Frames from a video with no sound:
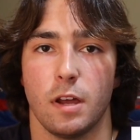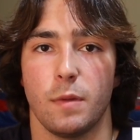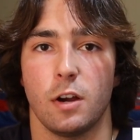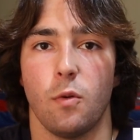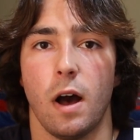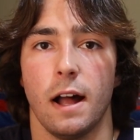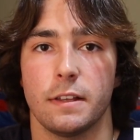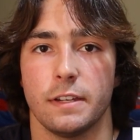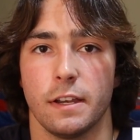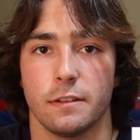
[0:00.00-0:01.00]
out of my
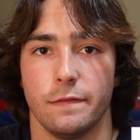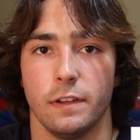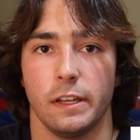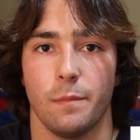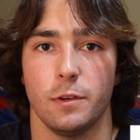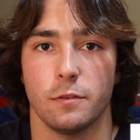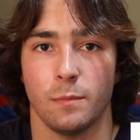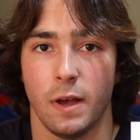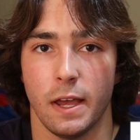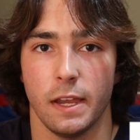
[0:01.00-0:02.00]
quads and it doesn't feel like I'm
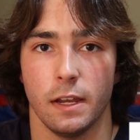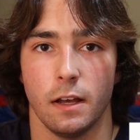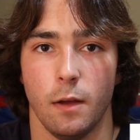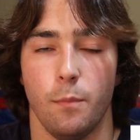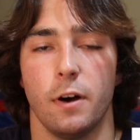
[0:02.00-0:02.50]
using my